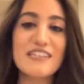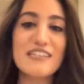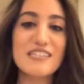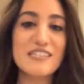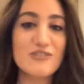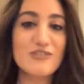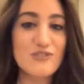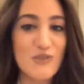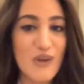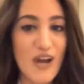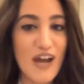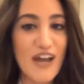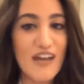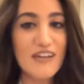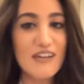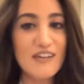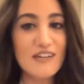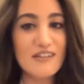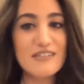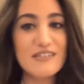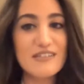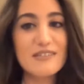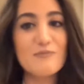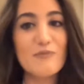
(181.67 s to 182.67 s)
in
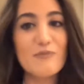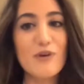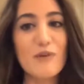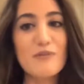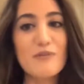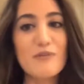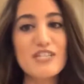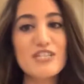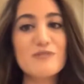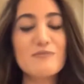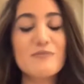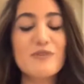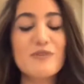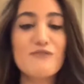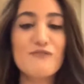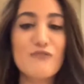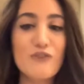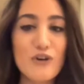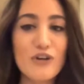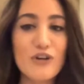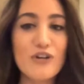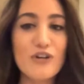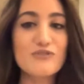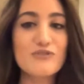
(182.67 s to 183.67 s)
trials published
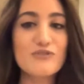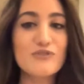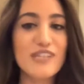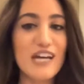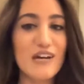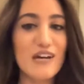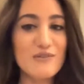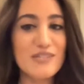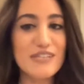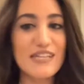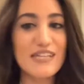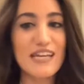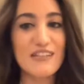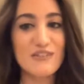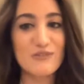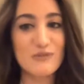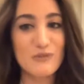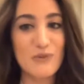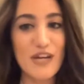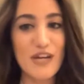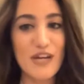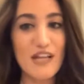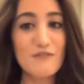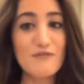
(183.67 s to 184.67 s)
before
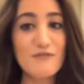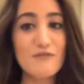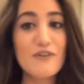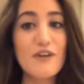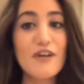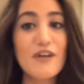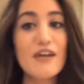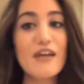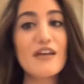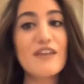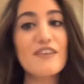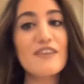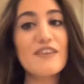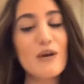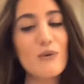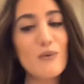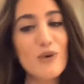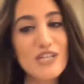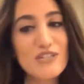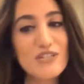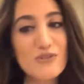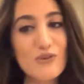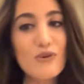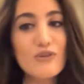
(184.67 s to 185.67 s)
2012, there
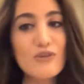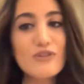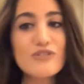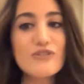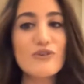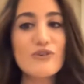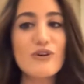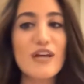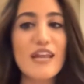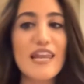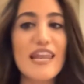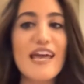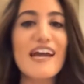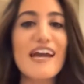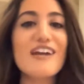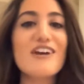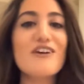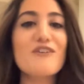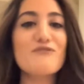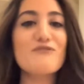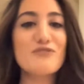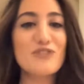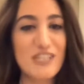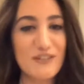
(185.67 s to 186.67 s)
was also a lack
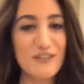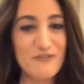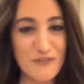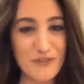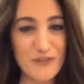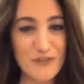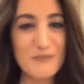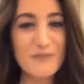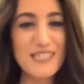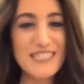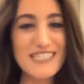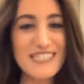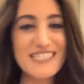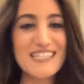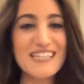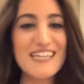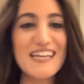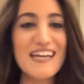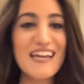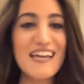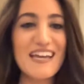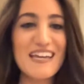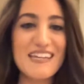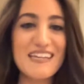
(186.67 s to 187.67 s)
of
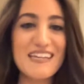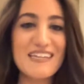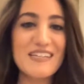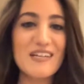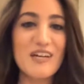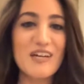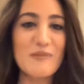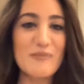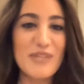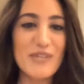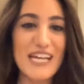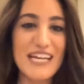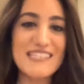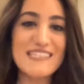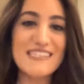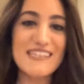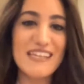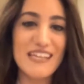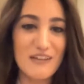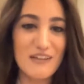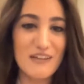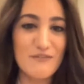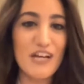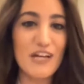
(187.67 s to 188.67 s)
uniformity in
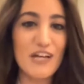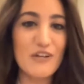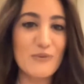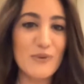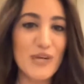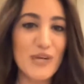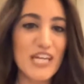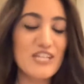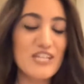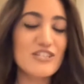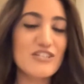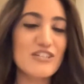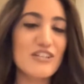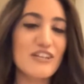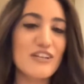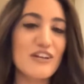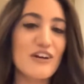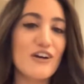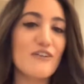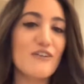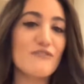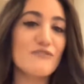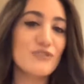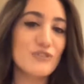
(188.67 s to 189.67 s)
PSA evaluation
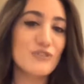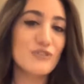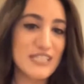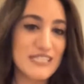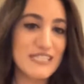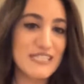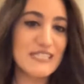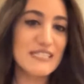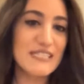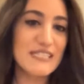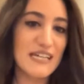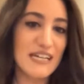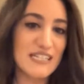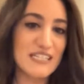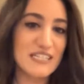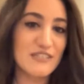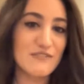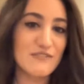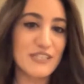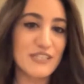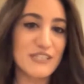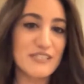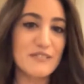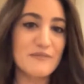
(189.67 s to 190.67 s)
of the disease
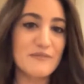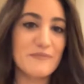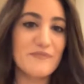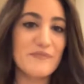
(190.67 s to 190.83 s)
activity.